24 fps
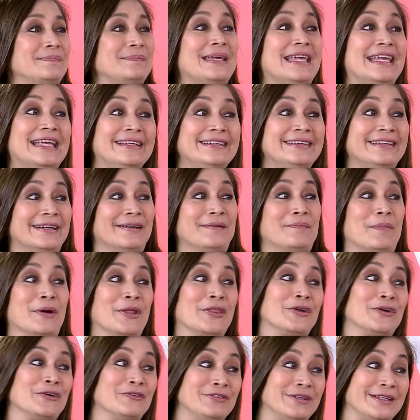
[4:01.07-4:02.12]
being the
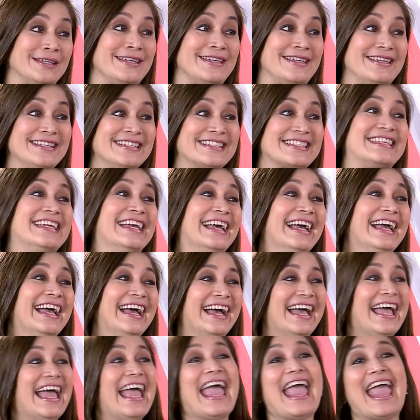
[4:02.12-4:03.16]
mother of the geeks
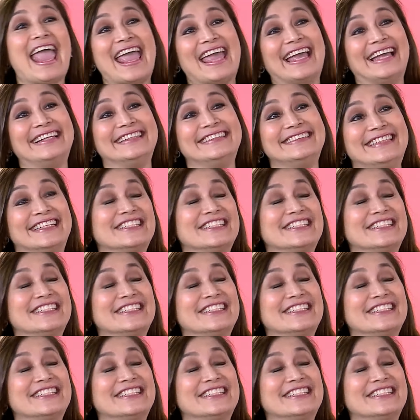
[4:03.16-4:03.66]
and